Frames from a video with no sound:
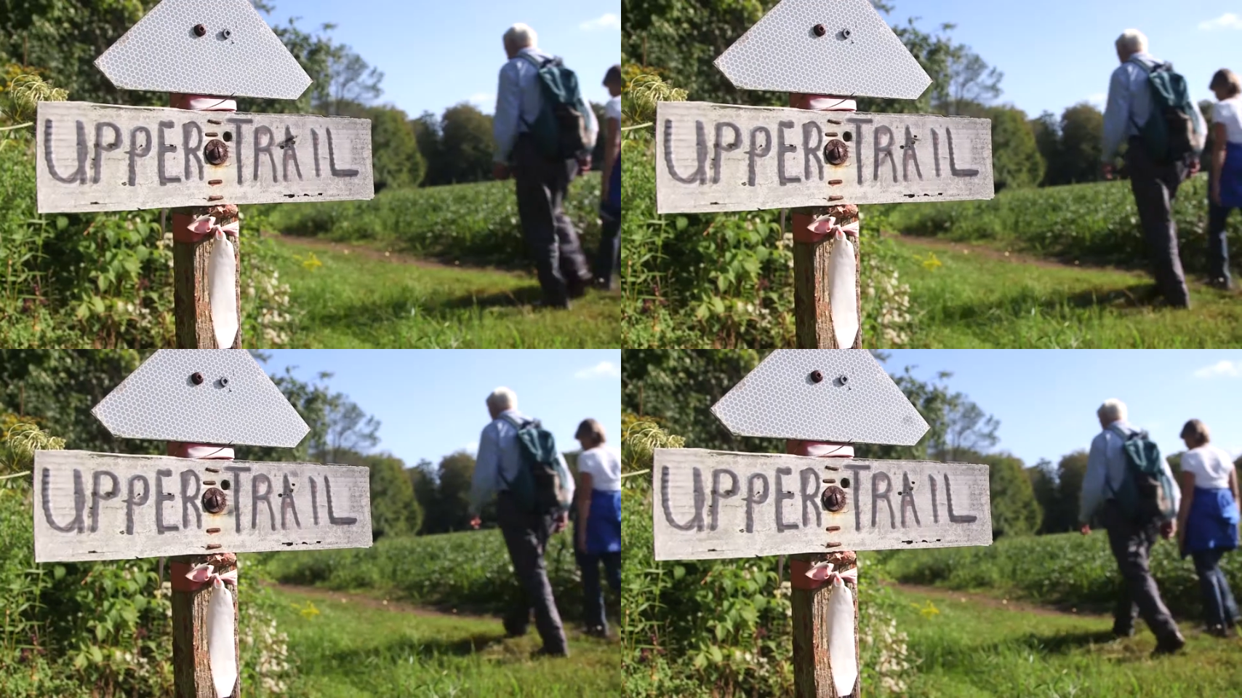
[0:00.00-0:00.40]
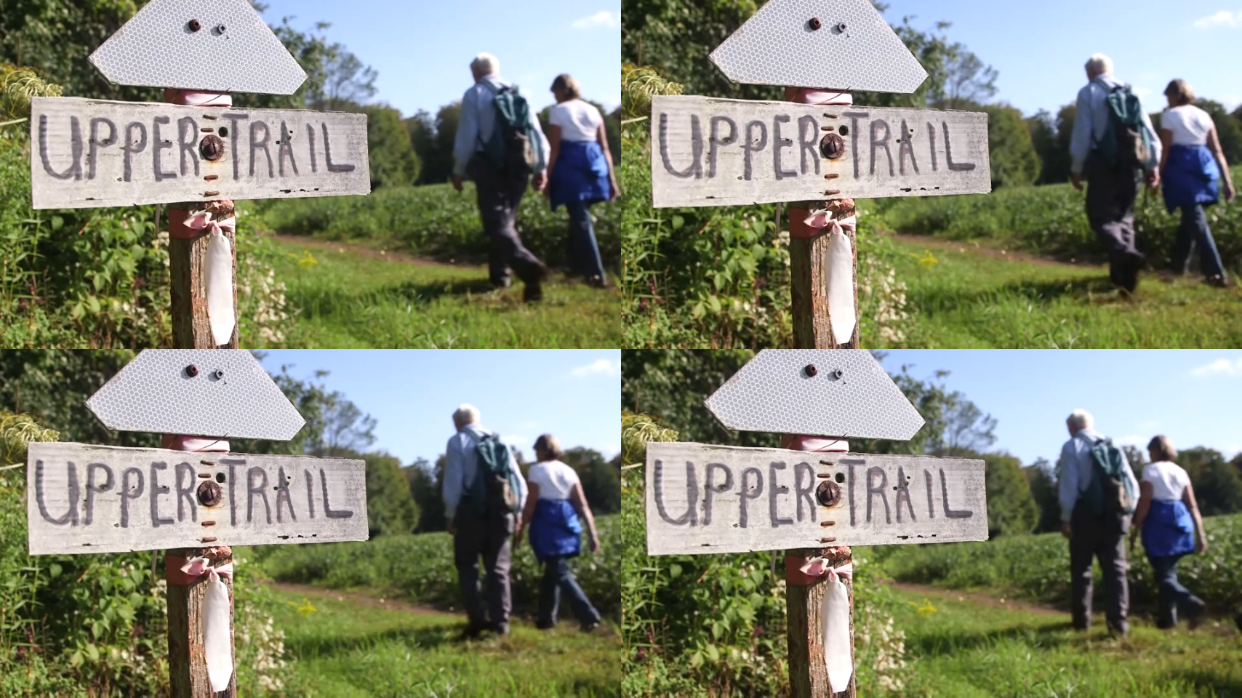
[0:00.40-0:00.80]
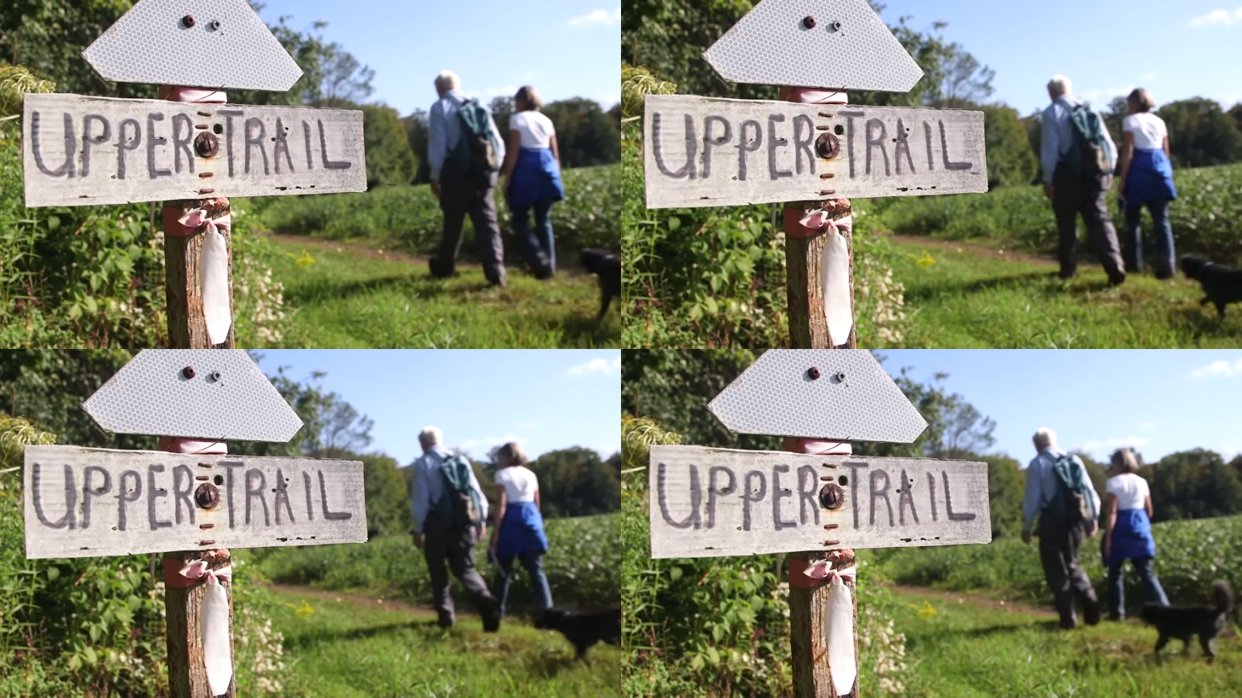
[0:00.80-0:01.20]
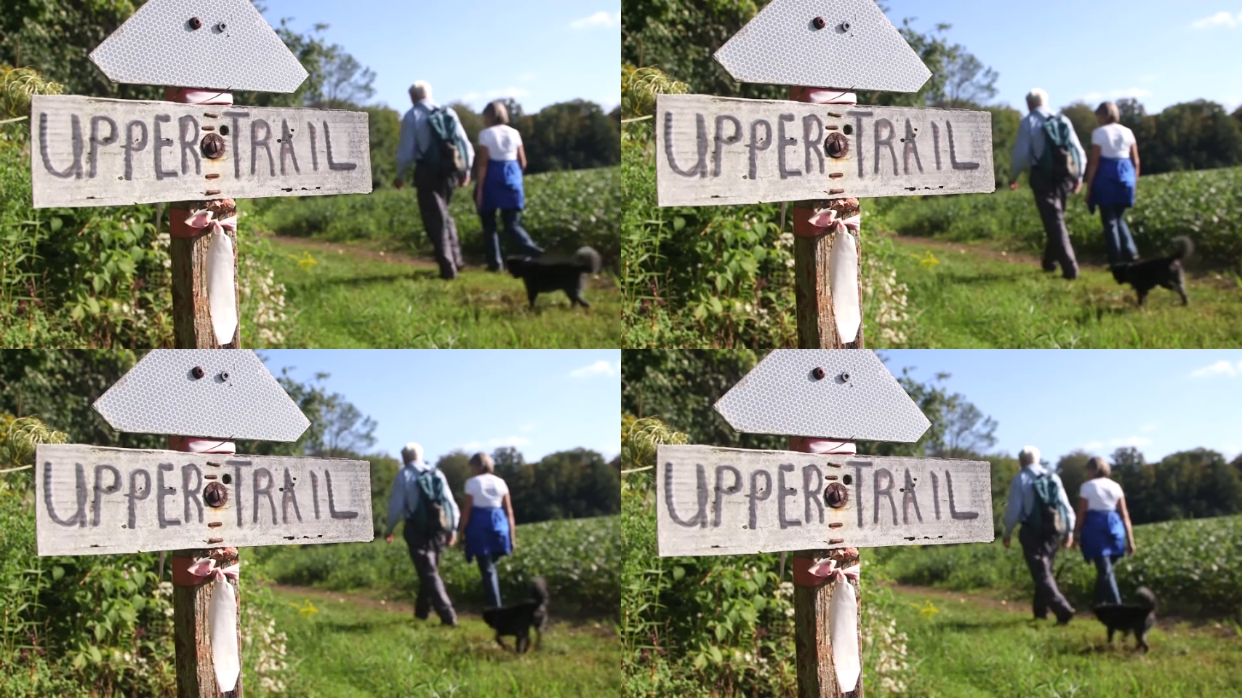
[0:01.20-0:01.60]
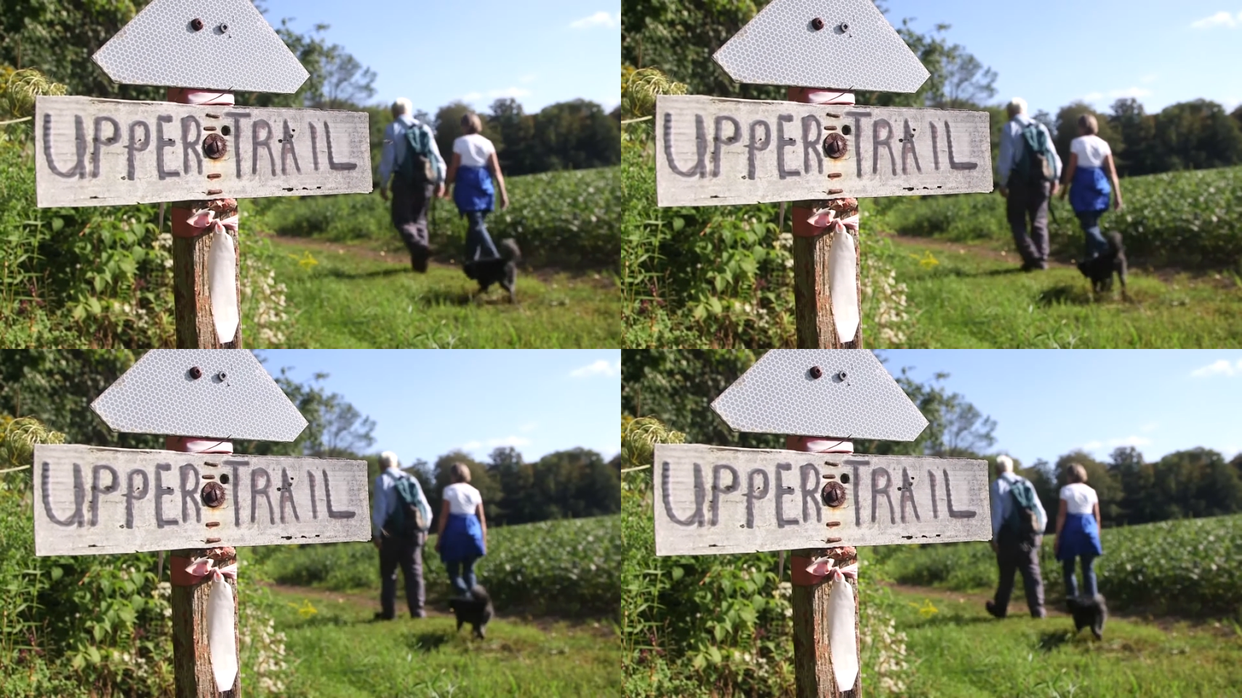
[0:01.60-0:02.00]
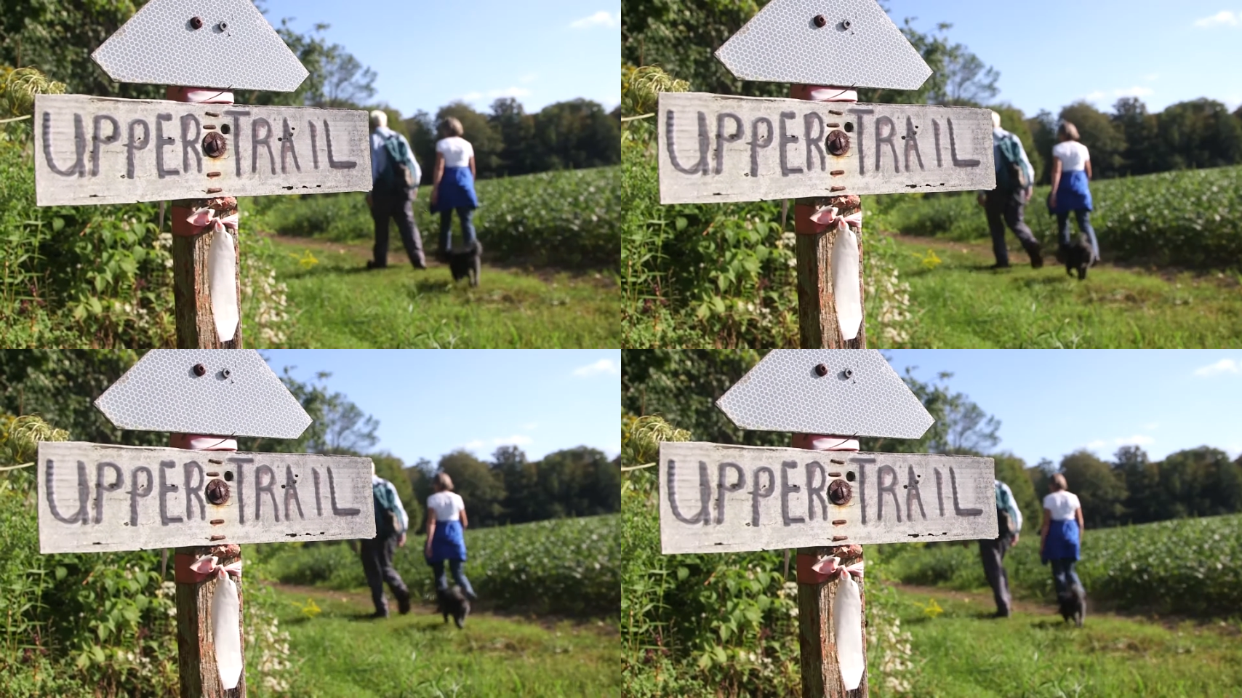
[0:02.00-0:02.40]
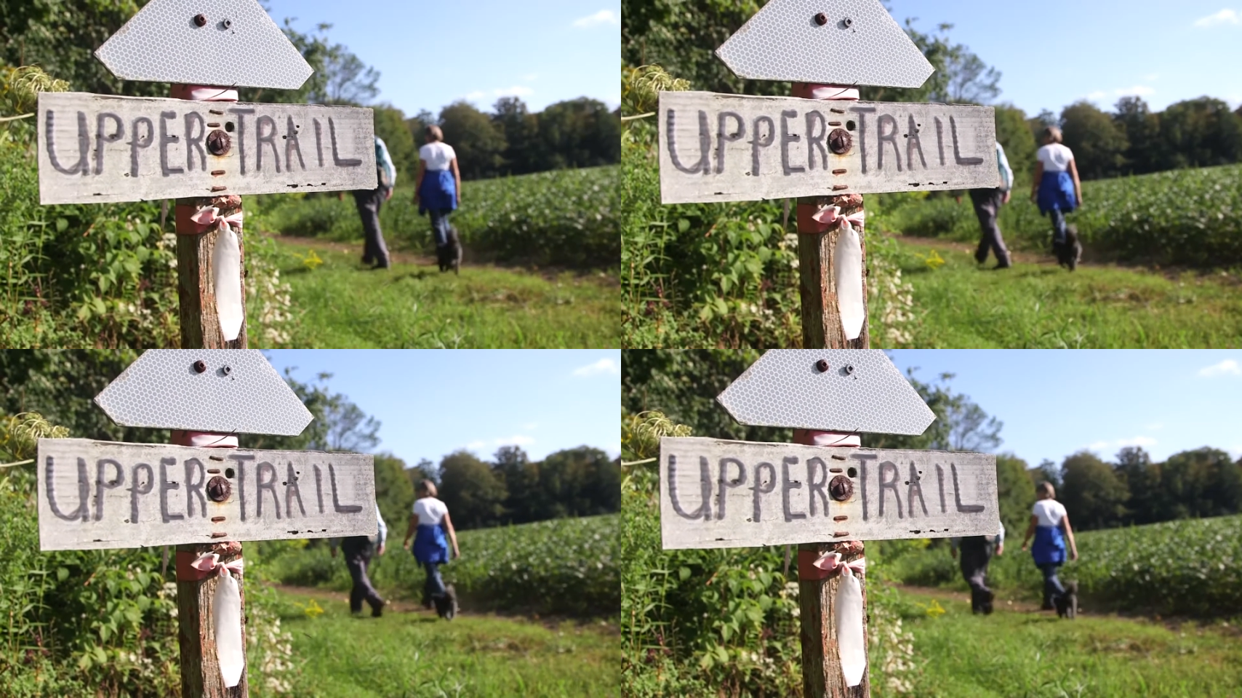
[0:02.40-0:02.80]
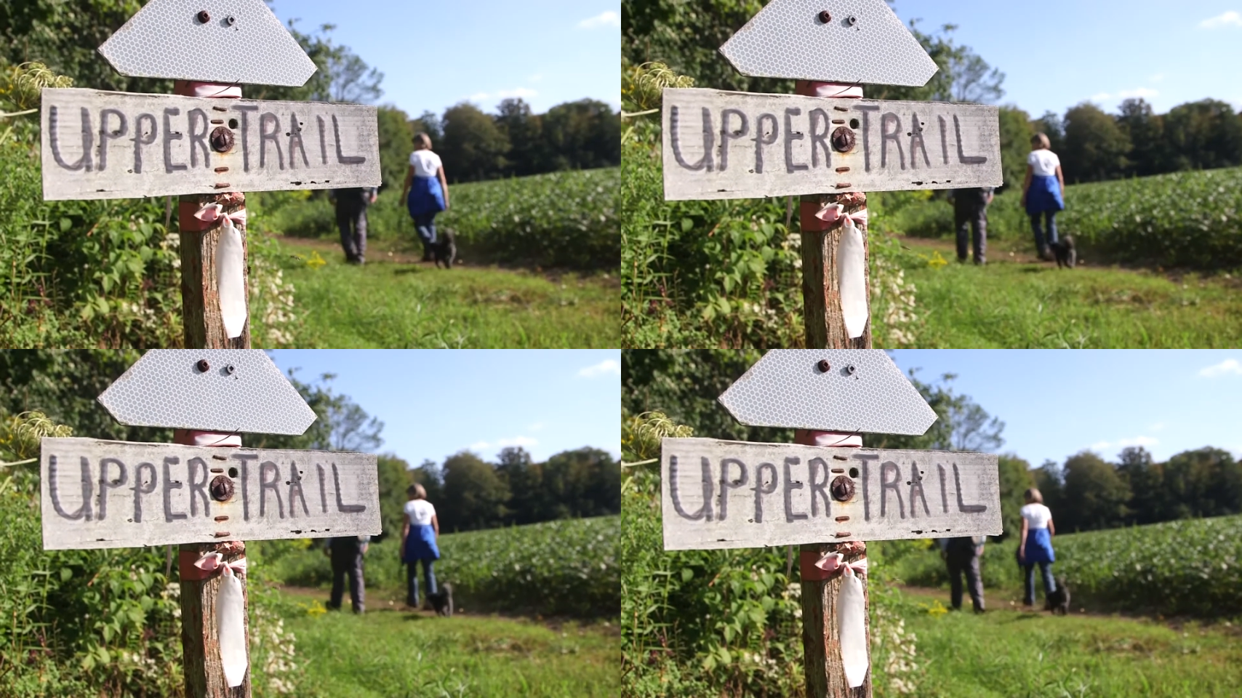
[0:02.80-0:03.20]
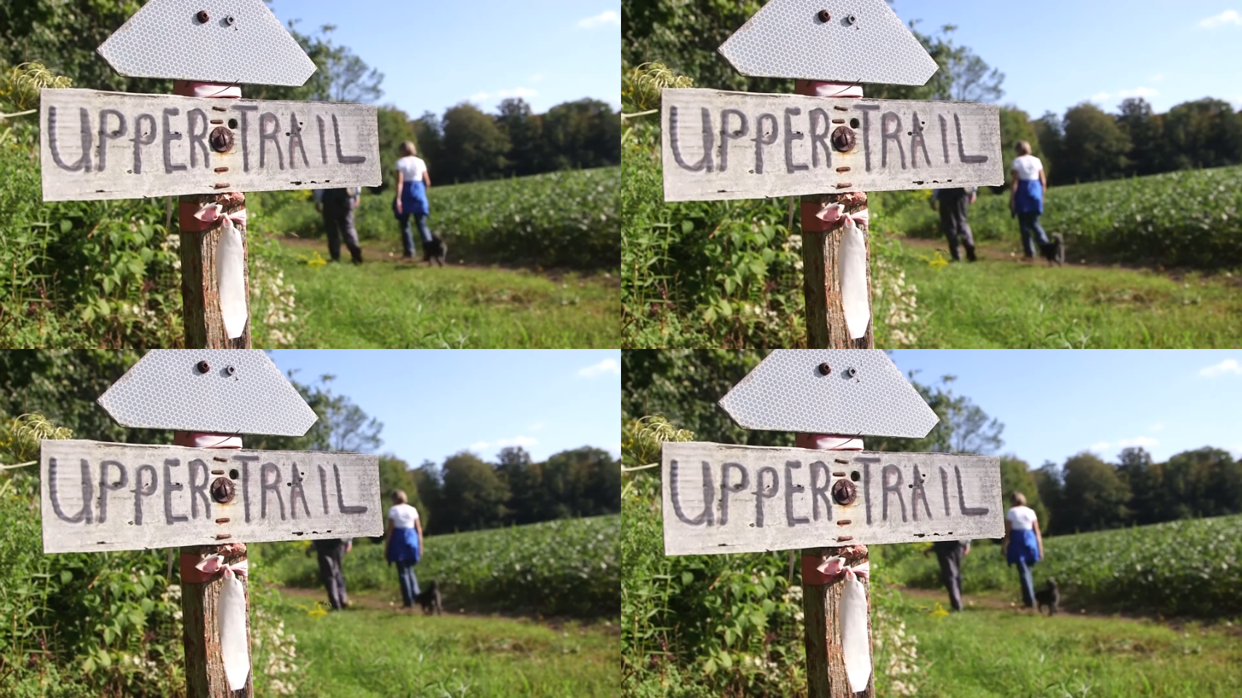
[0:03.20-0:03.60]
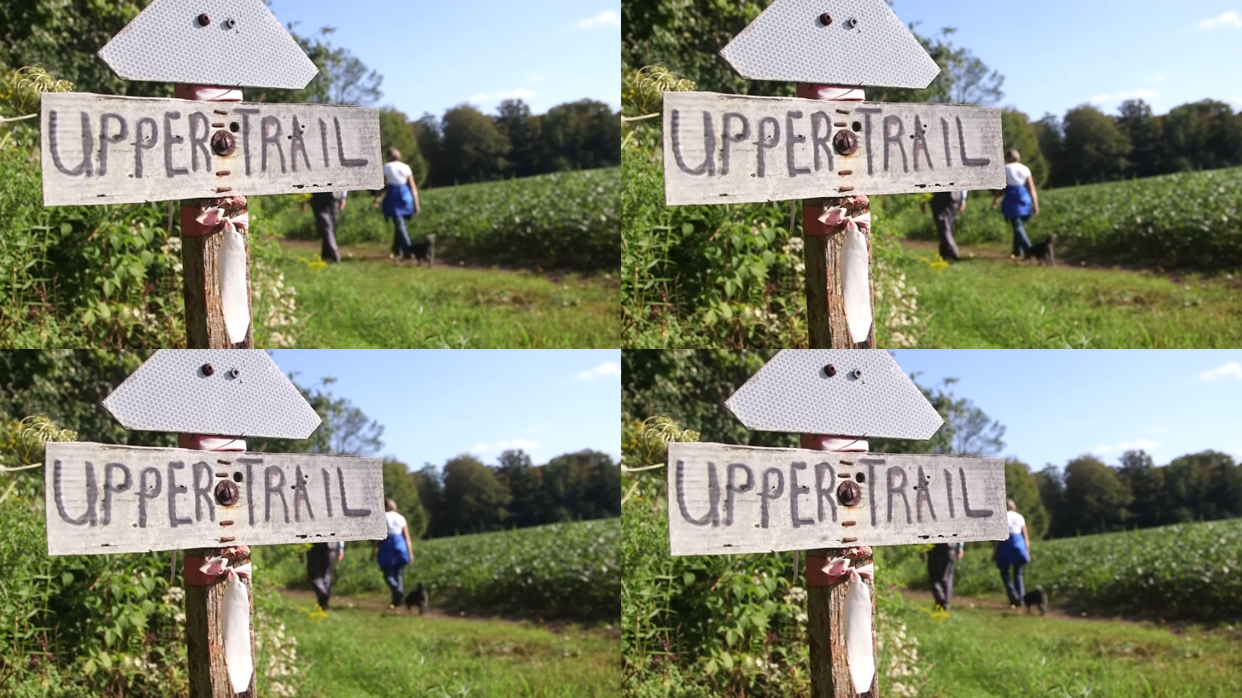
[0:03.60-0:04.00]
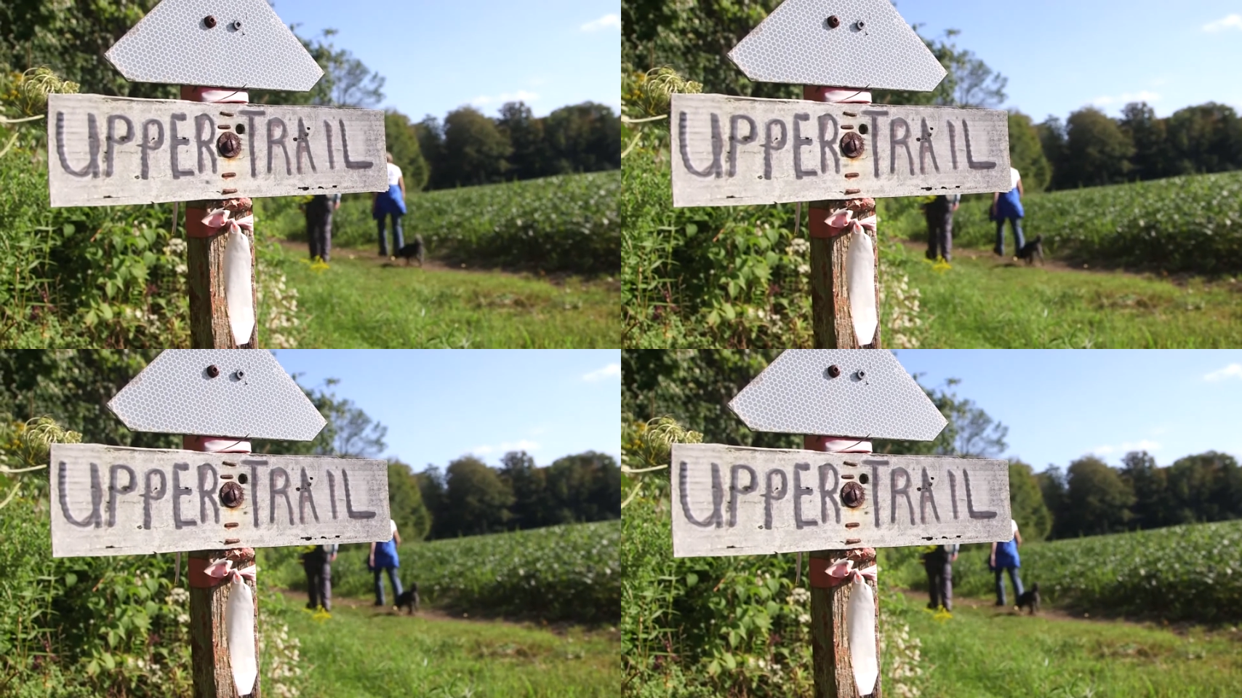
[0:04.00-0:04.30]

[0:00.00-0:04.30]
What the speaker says: [unreadable: no face in view]